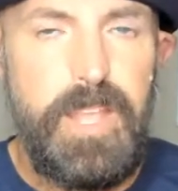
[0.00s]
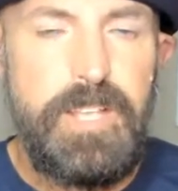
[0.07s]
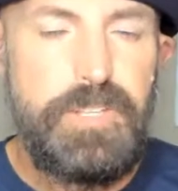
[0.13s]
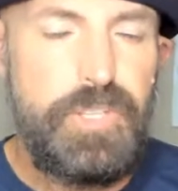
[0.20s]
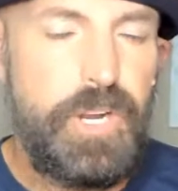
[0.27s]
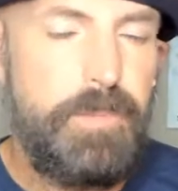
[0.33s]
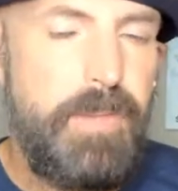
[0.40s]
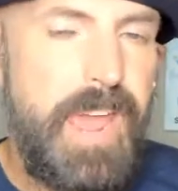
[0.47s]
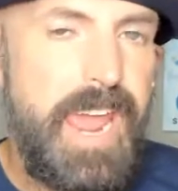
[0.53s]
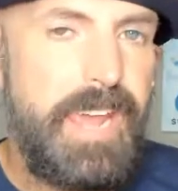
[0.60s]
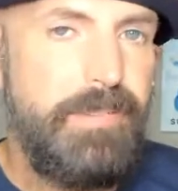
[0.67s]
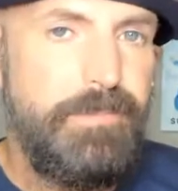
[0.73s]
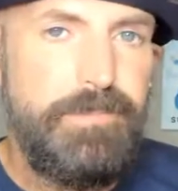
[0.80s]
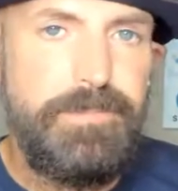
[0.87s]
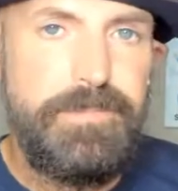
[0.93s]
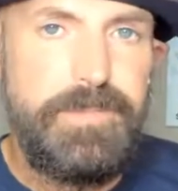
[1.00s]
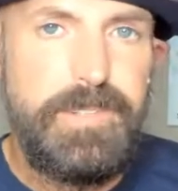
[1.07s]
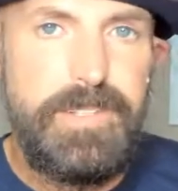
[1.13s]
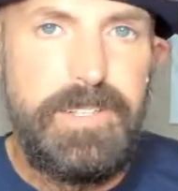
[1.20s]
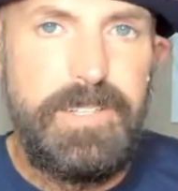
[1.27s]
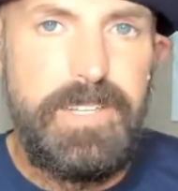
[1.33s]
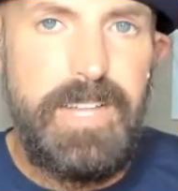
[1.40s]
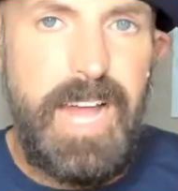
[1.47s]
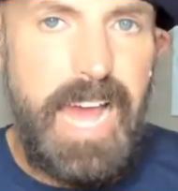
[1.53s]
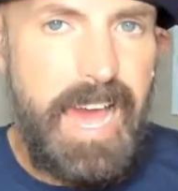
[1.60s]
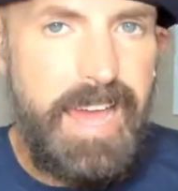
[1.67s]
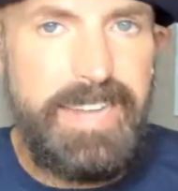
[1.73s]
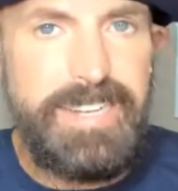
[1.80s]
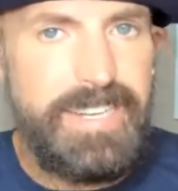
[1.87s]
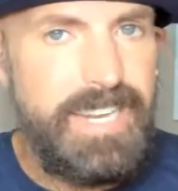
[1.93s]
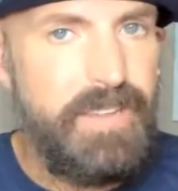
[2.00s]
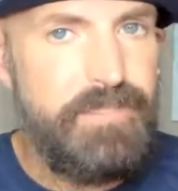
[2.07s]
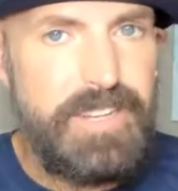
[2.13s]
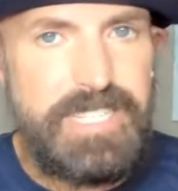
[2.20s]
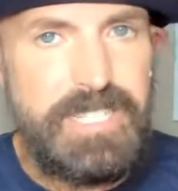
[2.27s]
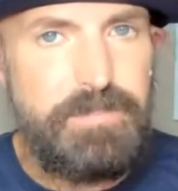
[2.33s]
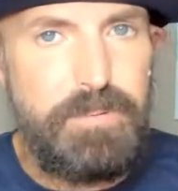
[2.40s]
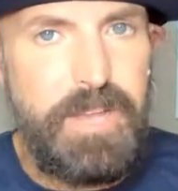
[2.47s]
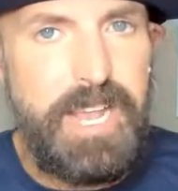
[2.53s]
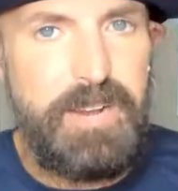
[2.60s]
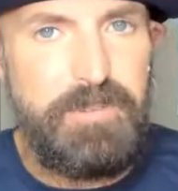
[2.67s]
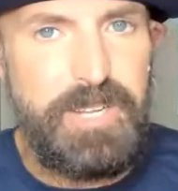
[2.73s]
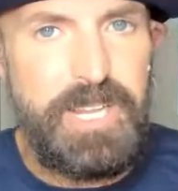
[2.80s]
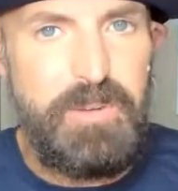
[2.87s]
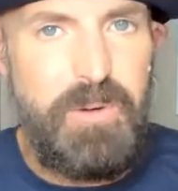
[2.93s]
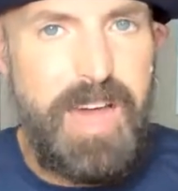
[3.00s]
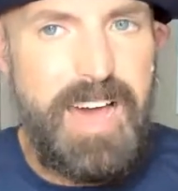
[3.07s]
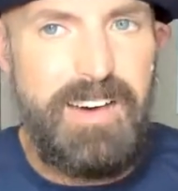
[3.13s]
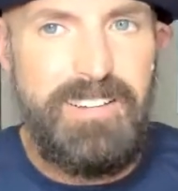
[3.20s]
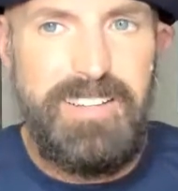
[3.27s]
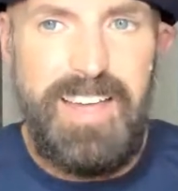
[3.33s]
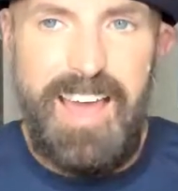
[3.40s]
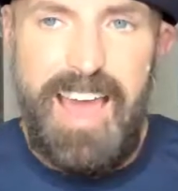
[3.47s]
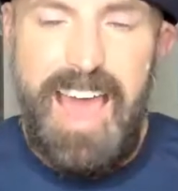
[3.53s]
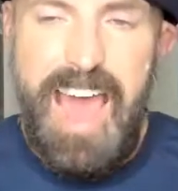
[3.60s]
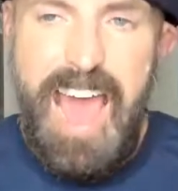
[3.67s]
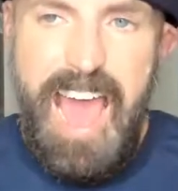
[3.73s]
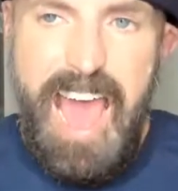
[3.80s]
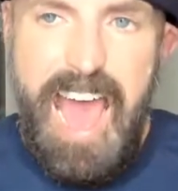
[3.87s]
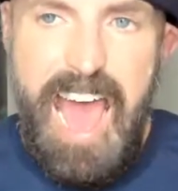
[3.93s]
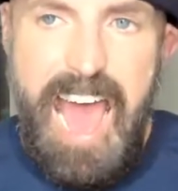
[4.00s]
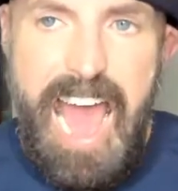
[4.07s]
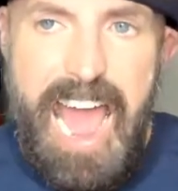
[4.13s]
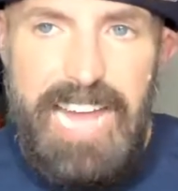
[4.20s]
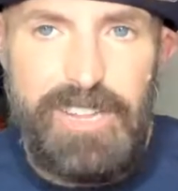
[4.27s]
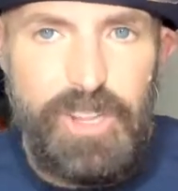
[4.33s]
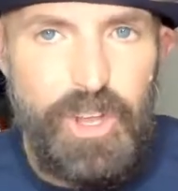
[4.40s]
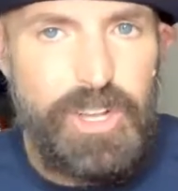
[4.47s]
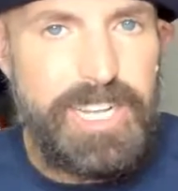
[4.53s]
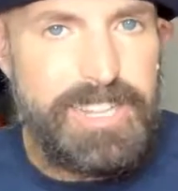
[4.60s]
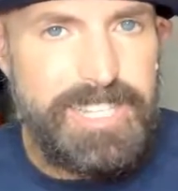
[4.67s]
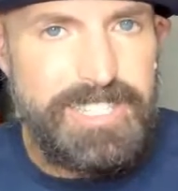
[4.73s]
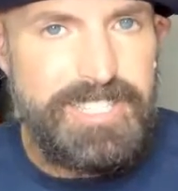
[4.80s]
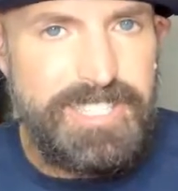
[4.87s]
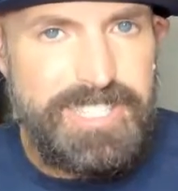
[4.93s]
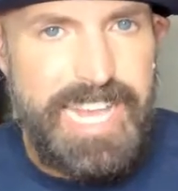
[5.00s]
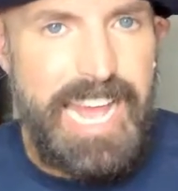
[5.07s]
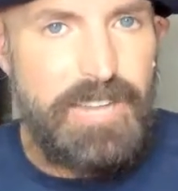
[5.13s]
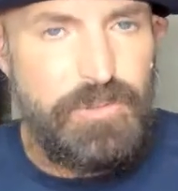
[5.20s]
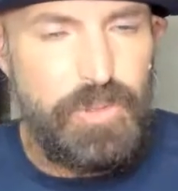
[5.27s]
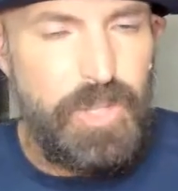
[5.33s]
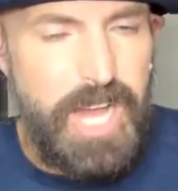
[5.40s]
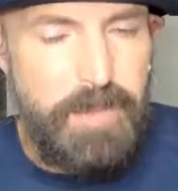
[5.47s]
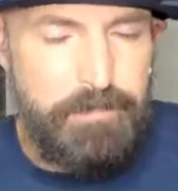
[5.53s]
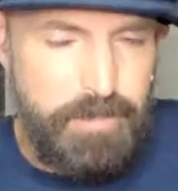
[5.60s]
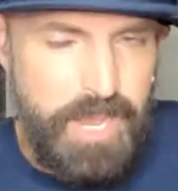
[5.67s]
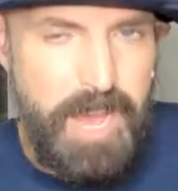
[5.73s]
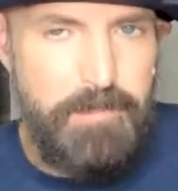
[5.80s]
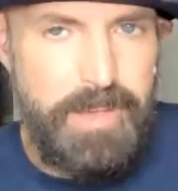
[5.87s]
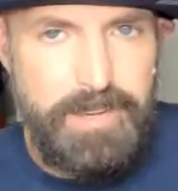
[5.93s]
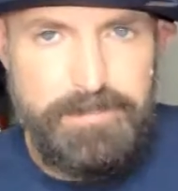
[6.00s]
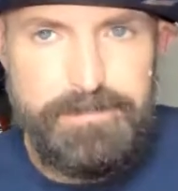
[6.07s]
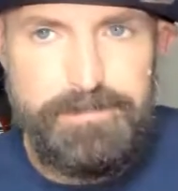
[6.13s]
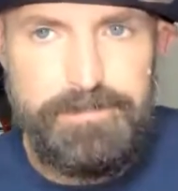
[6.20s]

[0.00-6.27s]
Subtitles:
So to me, I think the defense is playing really well. I look at this schedule upcoming,